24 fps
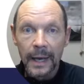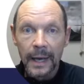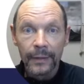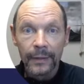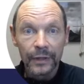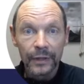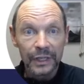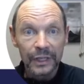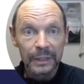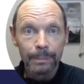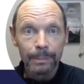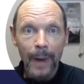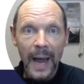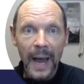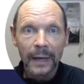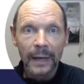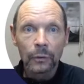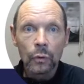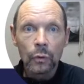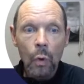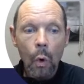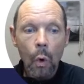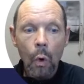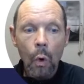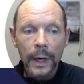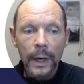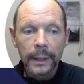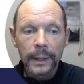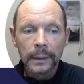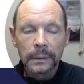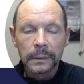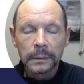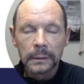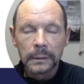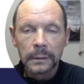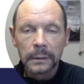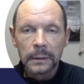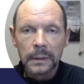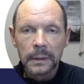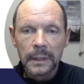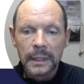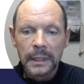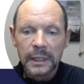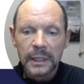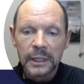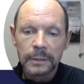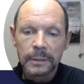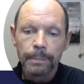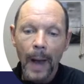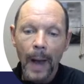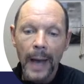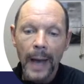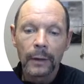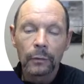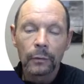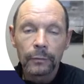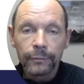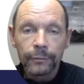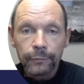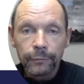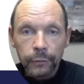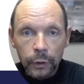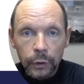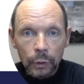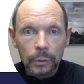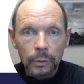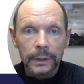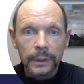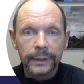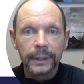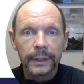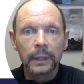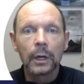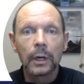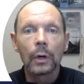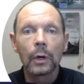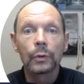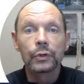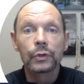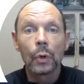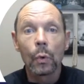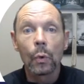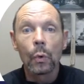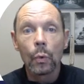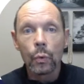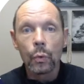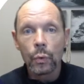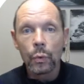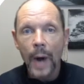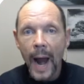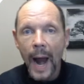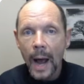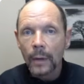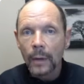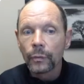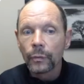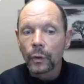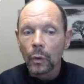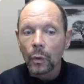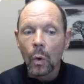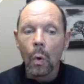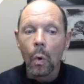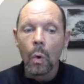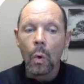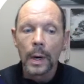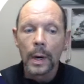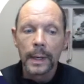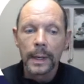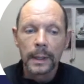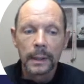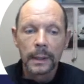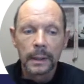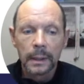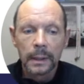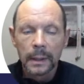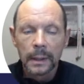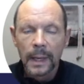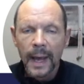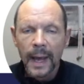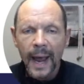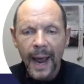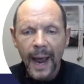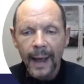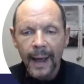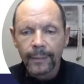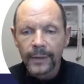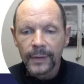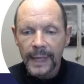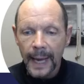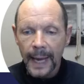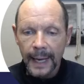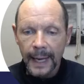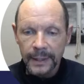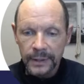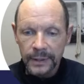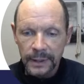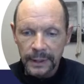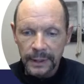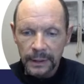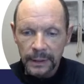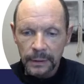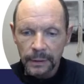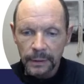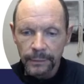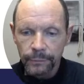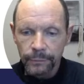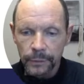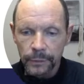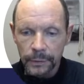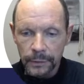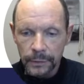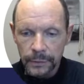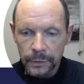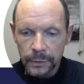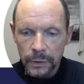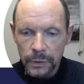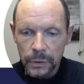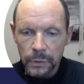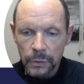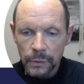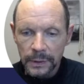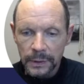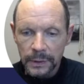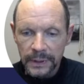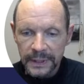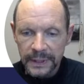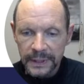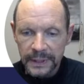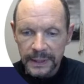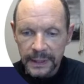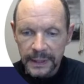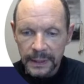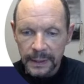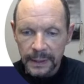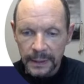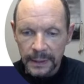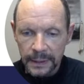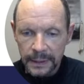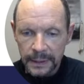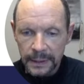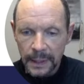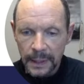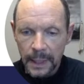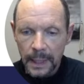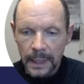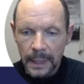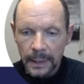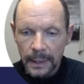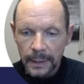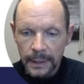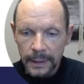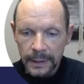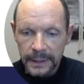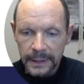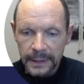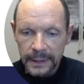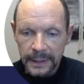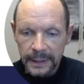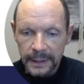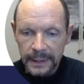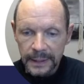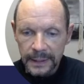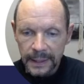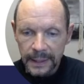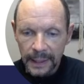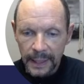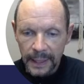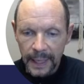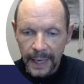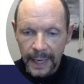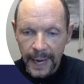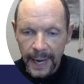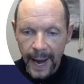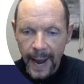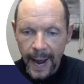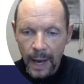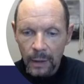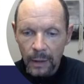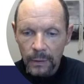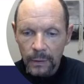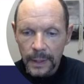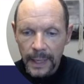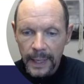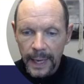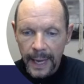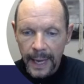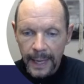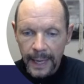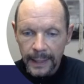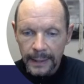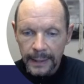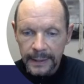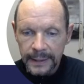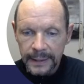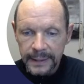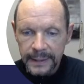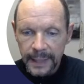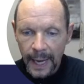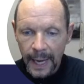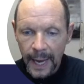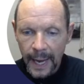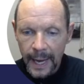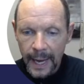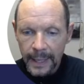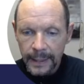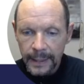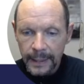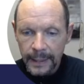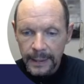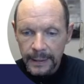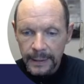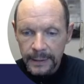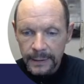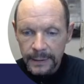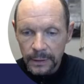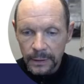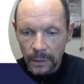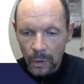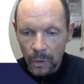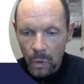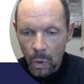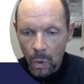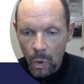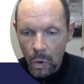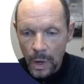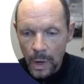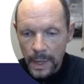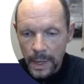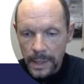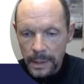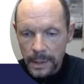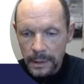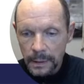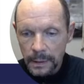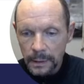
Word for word: The spinal cord, spinal fluid that goes around the cord, and the exiting nerve root. So you can see this. This is the canal, and inside is the cord,